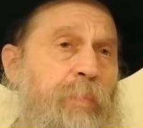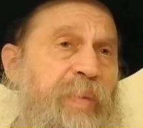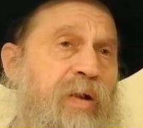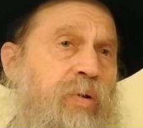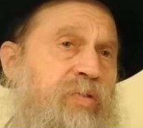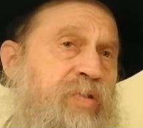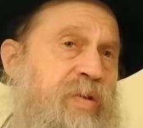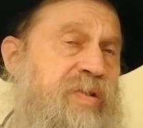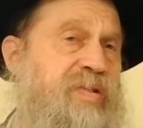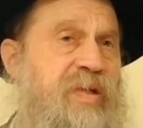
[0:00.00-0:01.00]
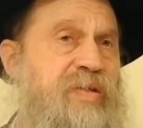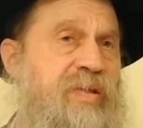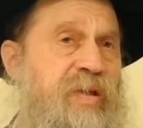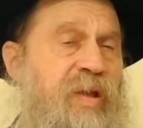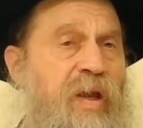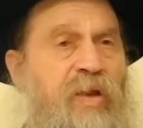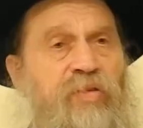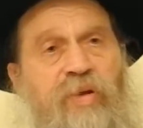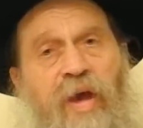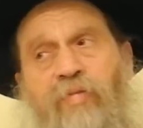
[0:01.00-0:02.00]
because this is 60
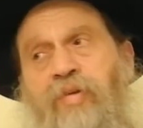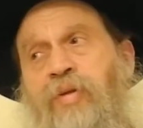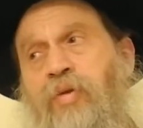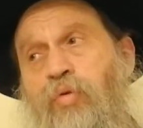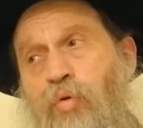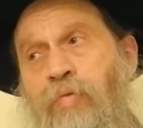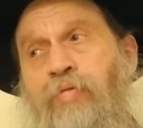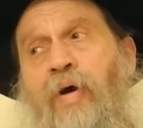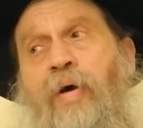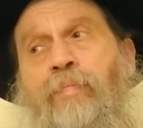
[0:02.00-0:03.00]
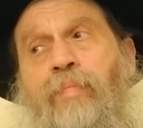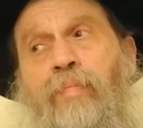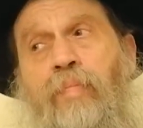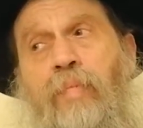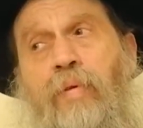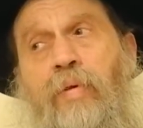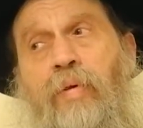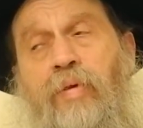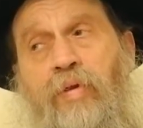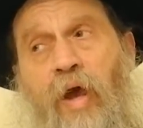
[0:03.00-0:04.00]
days after the Tkufa,
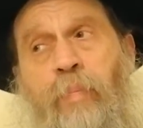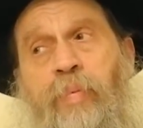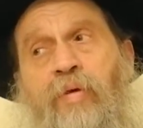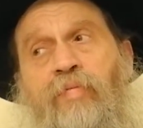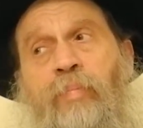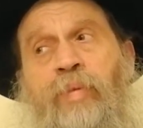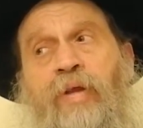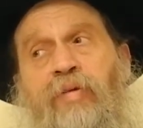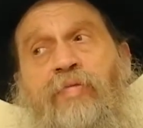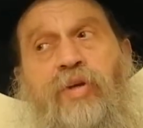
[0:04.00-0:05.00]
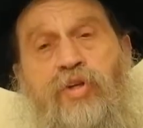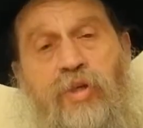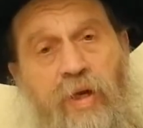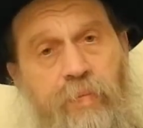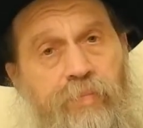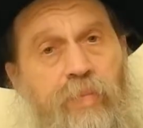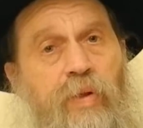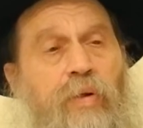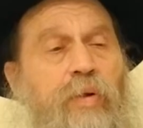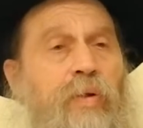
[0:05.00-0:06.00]
the time period of the month of Tishrei.
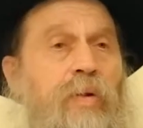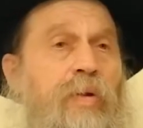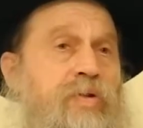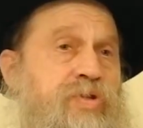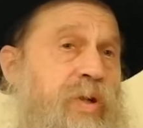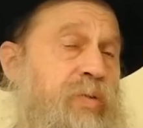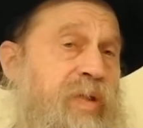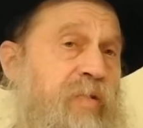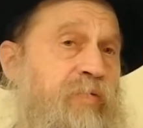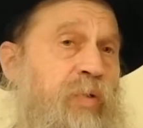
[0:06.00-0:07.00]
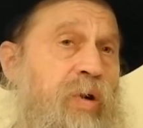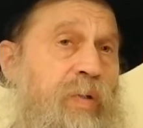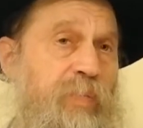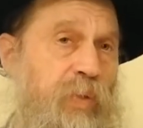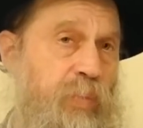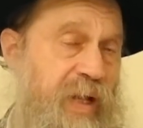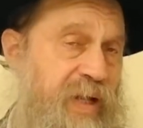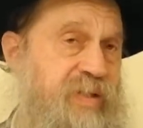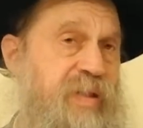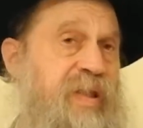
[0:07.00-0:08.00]
So therefore, we
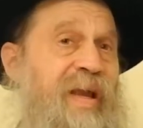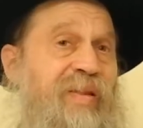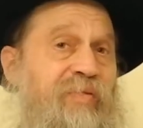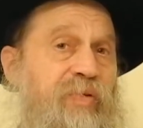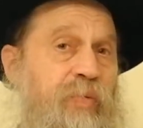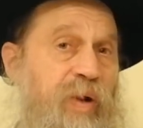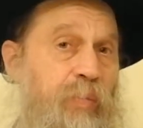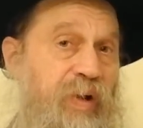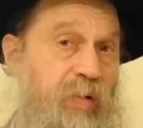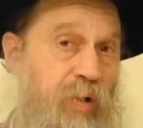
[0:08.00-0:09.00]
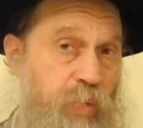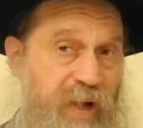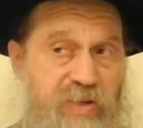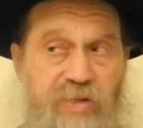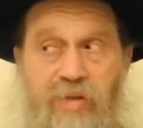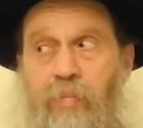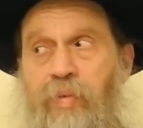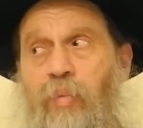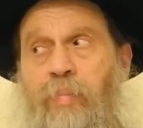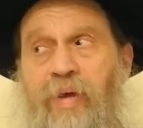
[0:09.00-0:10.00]
ask then for rain, we request,
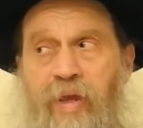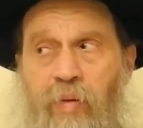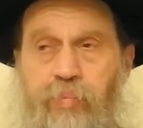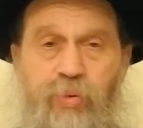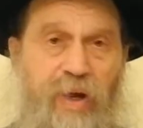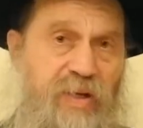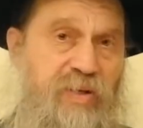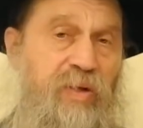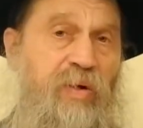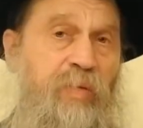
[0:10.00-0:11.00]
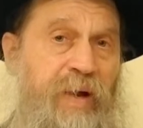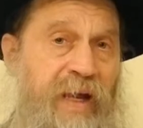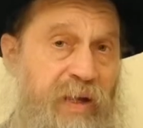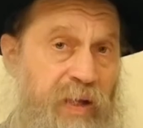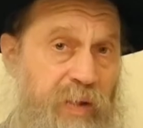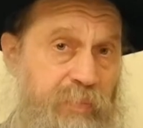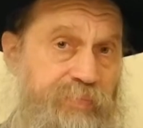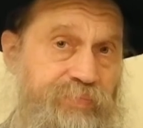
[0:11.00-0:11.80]
but we begin praising the Almighty